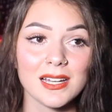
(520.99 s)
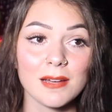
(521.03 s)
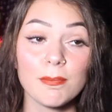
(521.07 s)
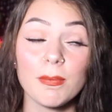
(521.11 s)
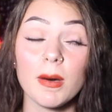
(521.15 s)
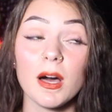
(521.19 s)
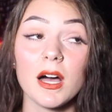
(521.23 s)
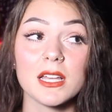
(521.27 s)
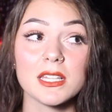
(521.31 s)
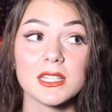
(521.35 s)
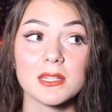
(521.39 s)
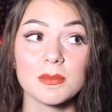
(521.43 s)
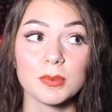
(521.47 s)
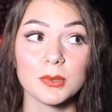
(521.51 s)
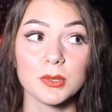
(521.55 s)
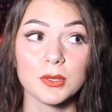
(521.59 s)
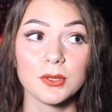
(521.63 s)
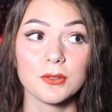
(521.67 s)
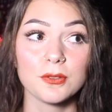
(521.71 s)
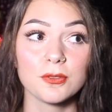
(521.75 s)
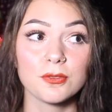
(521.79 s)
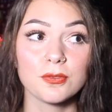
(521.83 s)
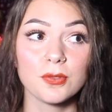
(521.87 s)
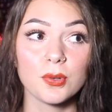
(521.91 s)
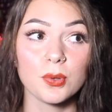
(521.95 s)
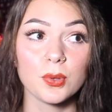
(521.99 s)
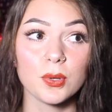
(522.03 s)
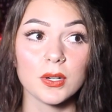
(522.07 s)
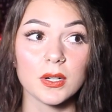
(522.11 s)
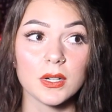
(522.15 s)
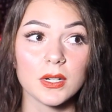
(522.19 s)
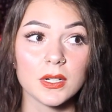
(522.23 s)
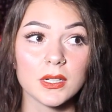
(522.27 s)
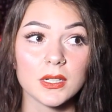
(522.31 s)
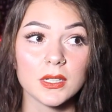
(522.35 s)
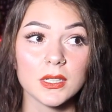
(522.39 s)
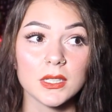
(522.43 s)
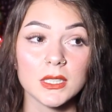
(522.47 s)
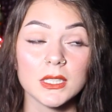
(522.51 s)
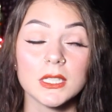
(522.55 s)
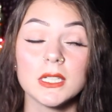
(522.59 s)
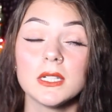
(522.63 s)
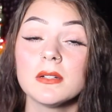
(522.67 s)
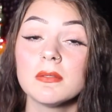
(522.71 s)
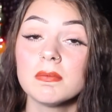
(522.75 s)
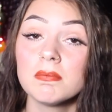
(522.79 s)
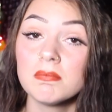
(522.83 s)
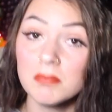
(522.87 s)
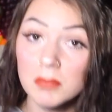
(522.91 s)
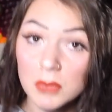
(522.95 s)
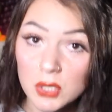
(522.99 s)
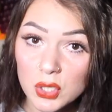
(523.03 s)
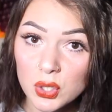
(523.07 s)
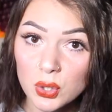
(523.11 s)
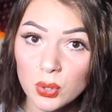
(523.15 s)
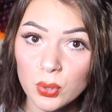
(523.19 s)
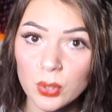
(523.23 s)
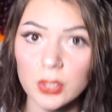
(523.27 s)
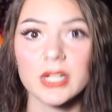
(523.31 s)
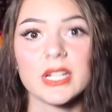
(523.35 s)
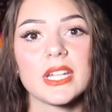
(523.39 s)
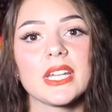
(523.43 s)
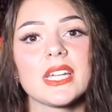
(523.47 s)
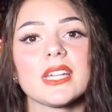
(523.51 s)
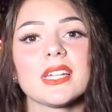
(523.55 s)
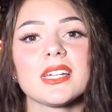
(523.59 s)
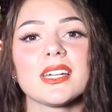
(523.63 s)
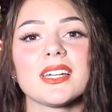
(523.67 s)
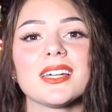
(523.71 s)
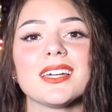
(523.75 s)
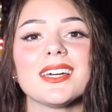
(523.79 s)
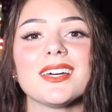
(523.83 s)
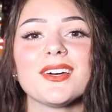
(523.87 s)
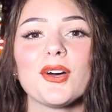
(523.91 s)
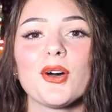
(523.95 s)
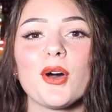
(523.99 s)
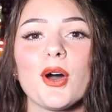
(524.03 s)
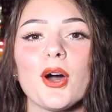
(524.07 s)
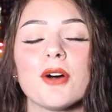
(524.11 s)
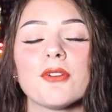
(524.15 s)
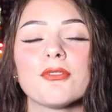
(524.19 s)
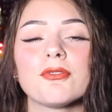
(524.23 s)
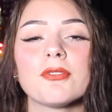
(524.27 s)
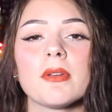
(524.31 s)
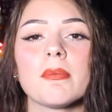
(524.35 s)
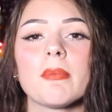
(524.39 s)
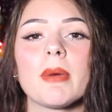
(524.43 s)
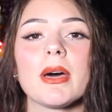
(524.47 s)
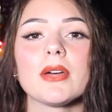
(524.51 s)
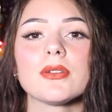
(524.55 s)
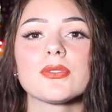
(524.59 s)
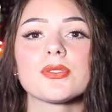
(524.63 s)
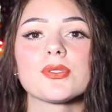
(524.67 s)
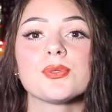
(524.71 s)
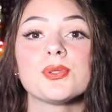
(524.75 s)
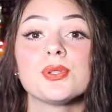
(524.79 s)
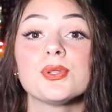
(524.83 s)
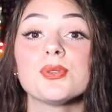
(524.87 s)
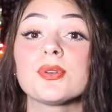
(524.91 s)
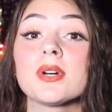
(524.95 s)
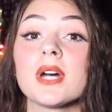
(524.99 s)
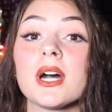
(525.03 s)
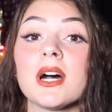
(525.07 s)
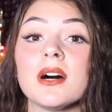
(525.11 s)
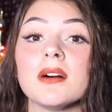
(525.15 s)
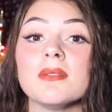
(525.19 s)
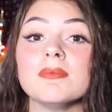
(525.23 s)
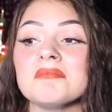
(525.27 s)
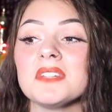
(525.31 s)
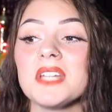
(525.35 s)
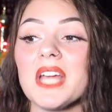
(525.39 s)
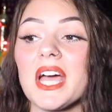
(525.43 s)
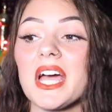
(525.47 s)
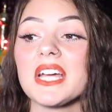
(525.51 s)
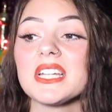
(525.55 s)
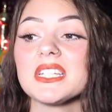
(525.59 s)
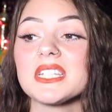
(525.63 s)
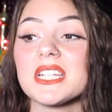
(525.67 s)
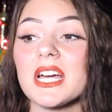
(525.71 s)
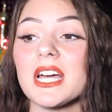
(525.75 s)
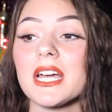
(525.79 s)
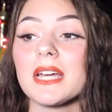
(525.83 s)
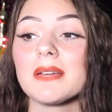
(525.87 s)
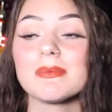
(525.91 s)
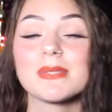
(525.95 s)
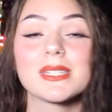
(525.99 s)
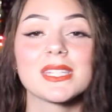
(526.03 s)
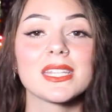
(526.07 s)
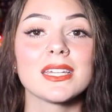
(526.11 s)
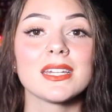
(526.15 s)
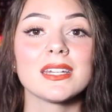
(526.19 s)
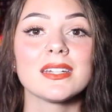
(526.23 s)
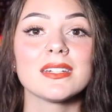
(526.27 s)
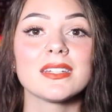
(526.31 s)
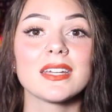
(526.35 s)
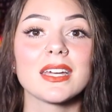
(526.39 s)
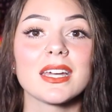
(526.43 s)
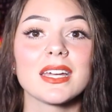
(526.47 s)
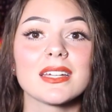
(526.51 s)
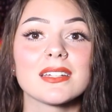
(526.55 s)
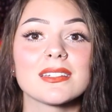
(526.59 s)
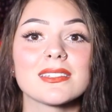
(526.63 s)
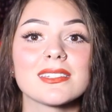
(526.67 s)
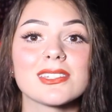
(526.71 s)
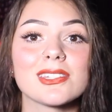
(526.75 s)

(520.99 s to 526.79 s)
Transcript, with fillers: possible for majority of females to come 9 times in a day.